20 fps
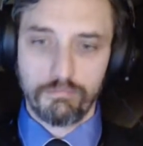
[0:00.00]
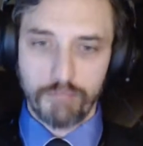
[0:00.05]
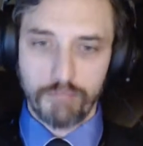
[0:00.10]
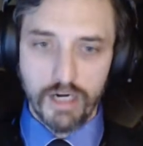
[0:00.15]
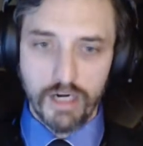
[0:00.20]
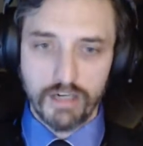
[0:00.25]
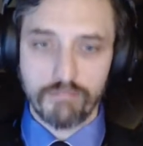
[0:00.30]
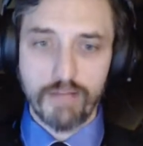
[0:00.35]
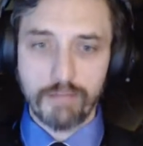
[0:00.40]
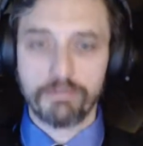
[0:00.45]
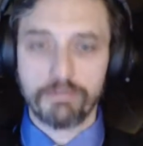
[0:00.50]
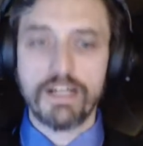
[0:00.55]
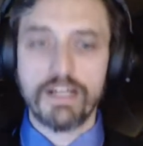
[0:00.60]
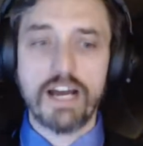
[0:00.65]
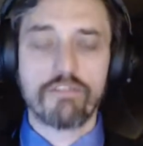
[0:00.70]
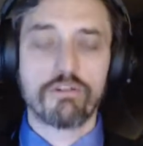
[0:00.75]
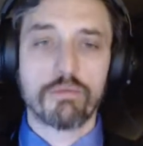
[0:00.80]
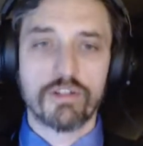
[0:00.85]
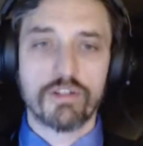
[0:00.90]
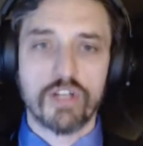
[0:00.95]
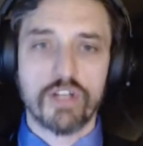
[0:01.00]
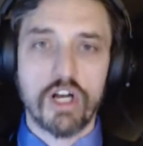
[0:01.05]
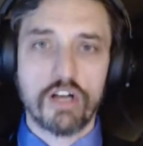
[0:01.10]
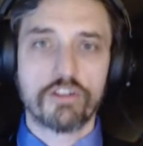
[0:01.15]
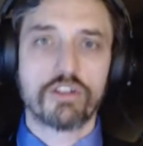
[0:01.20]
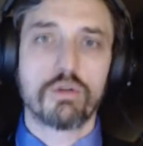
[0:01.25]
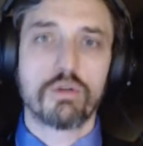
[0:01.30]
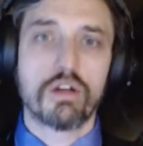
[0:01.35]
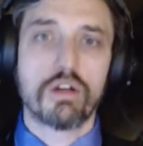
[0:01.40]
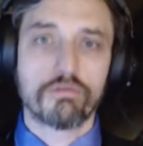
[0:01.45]
Part of my platform is
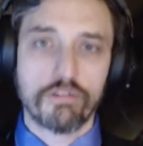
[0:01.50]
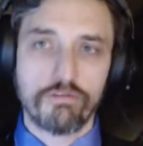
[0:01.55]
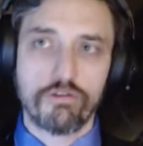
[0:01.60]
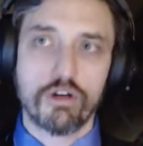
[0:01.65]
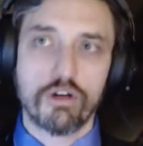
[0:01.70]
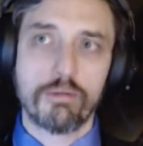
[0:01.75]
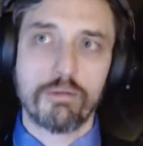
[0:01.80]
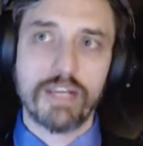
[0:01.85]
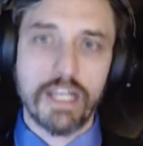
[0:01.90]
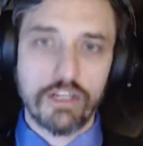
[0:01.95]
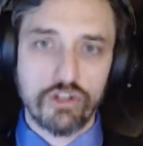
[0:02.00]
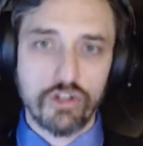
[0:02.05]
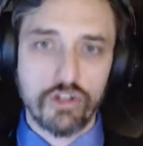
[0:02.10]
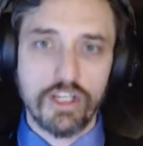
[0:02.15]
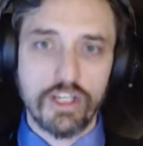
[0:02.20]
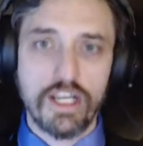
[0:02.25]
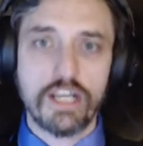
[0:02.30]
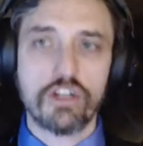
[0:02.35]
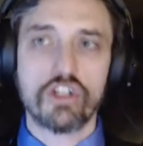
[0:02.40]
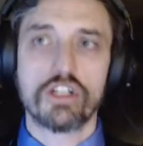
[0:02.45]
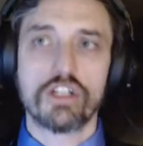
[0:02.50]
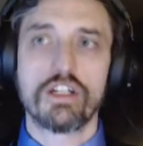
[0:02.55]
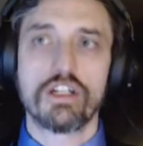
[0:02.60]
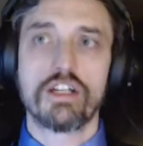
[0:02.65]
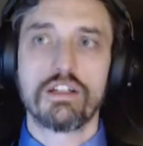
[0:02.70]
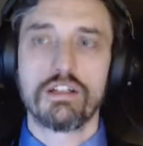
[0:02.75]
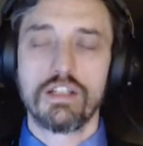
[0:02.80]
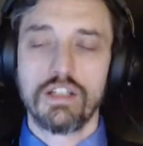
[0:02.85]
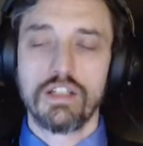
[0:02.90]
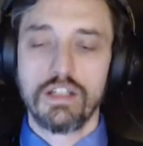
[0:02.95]
also on reforming education
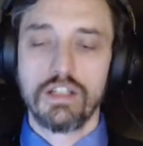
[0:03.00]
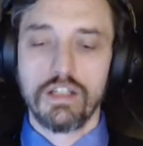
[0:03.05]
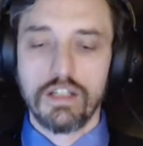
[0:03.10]
and